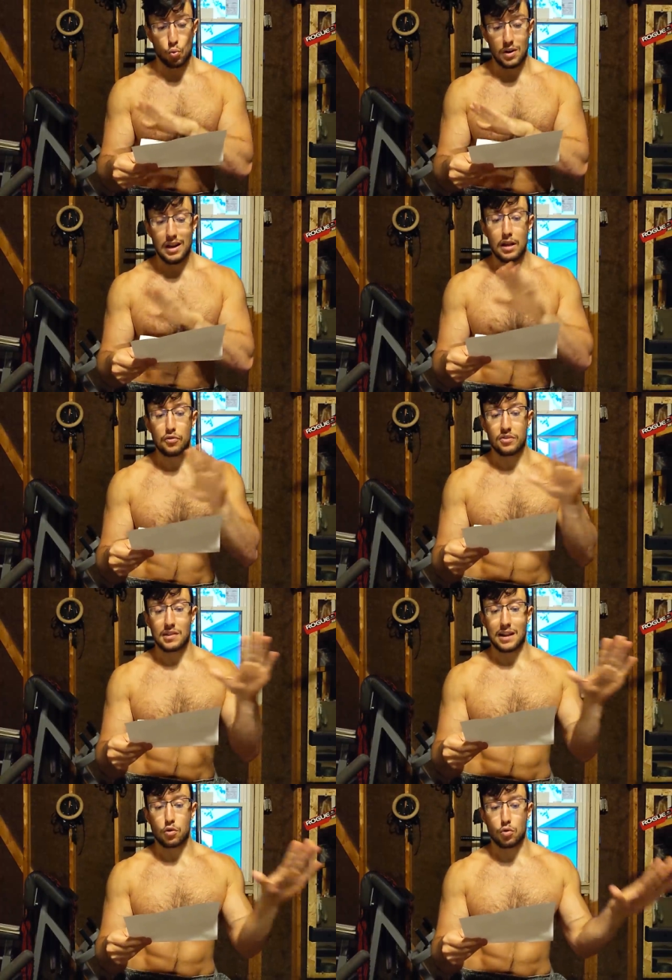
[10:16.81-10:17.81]

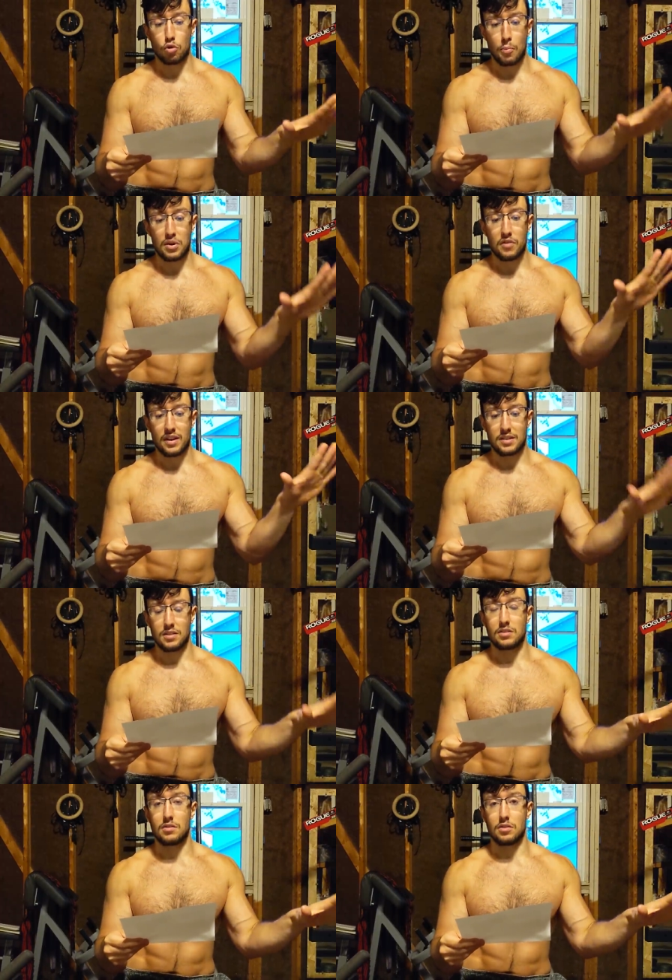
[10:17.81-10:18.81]
lived that contemplative
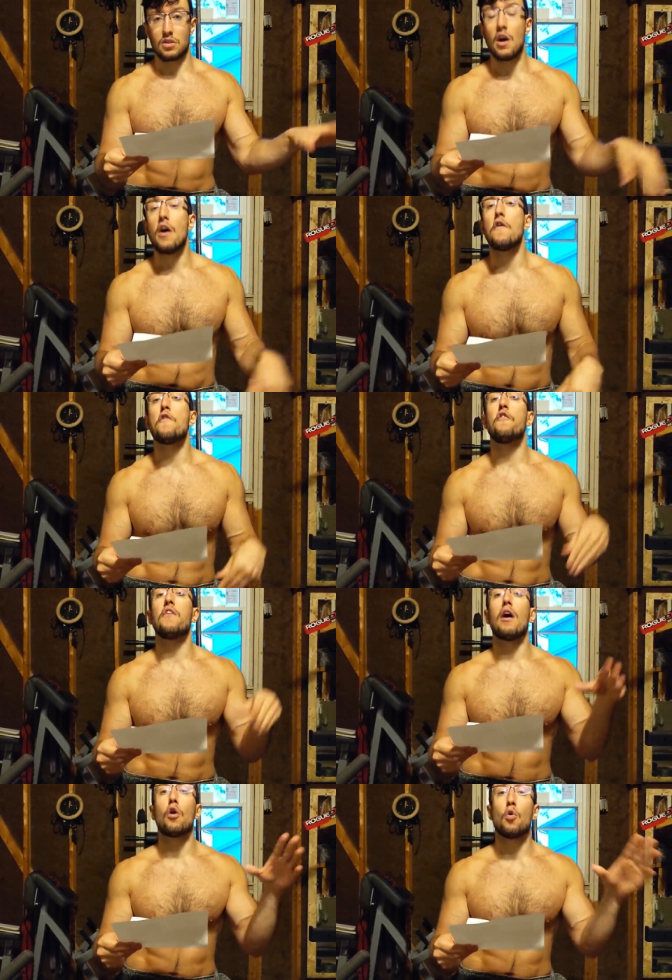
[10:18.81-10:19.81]
existence
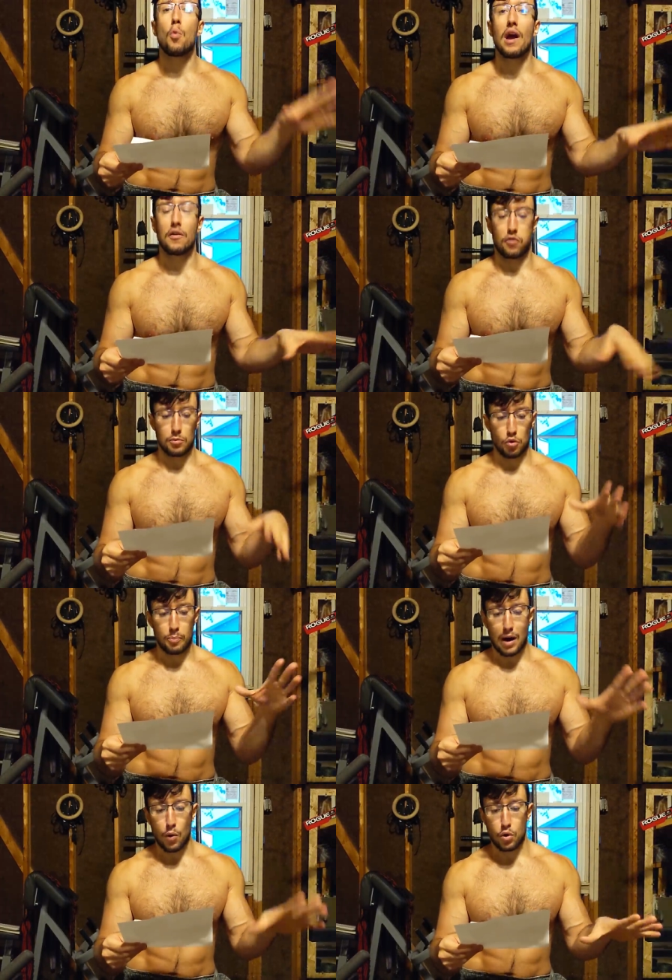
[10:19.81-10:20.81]
far away from the
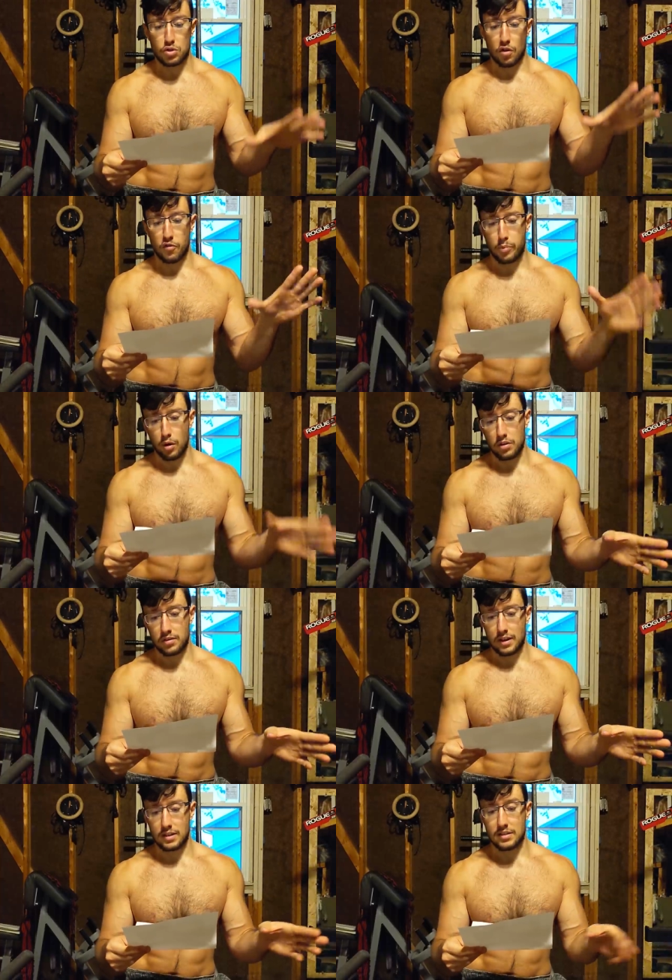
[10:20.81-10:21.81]
powers of
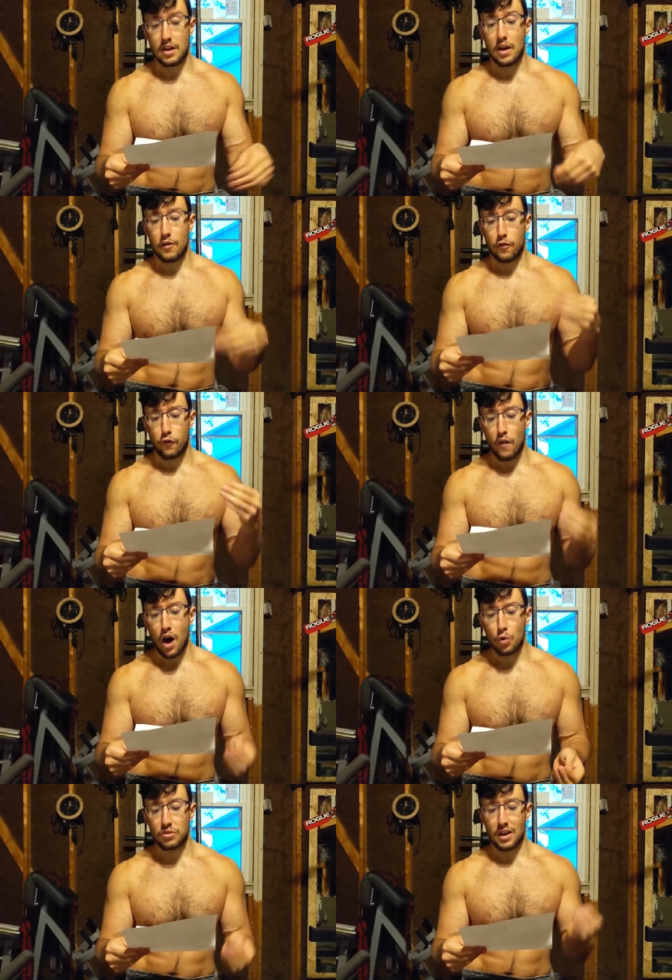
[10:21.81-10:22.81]
politics
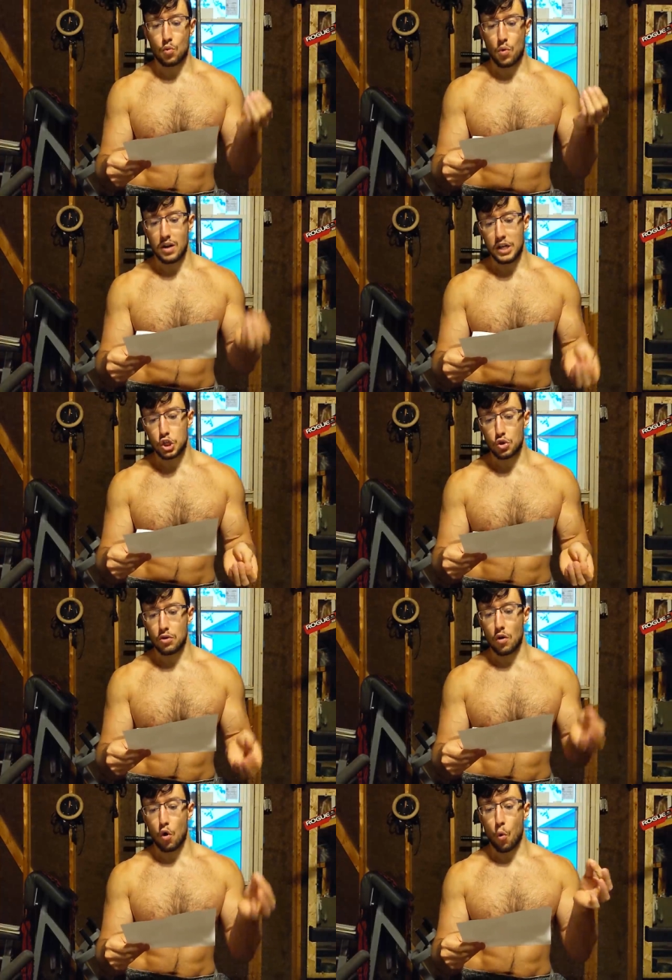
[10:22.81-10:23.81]
found in
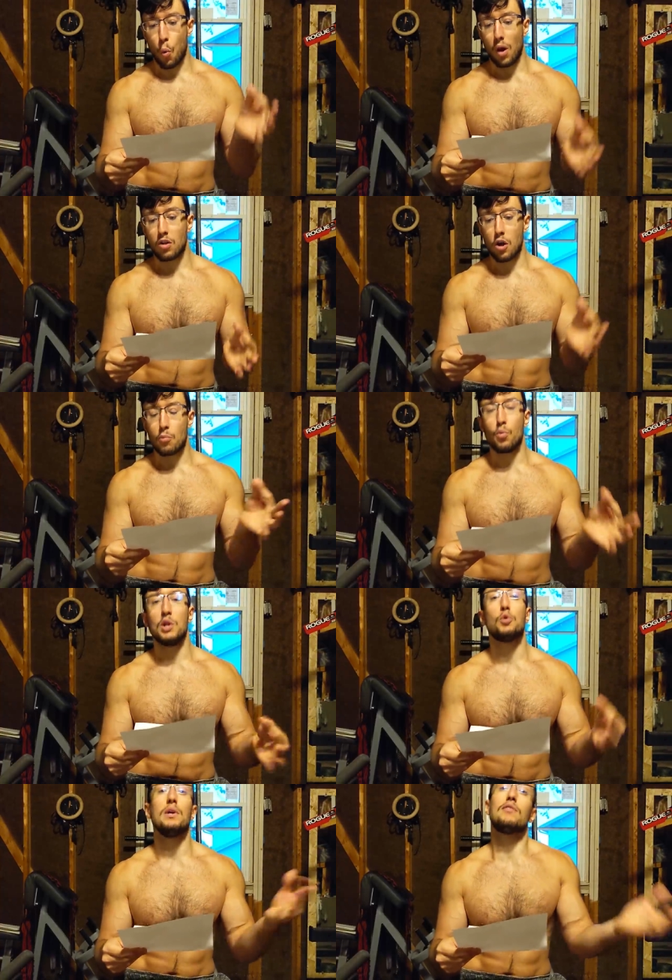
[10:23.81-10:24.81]
religion a welcome
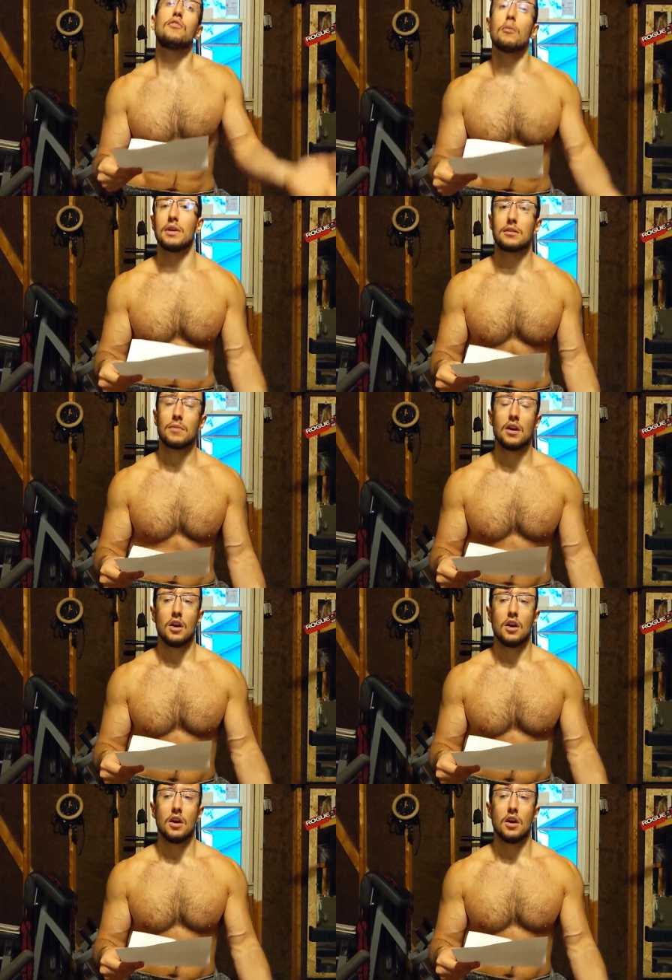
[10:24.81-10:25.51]
retreat from it.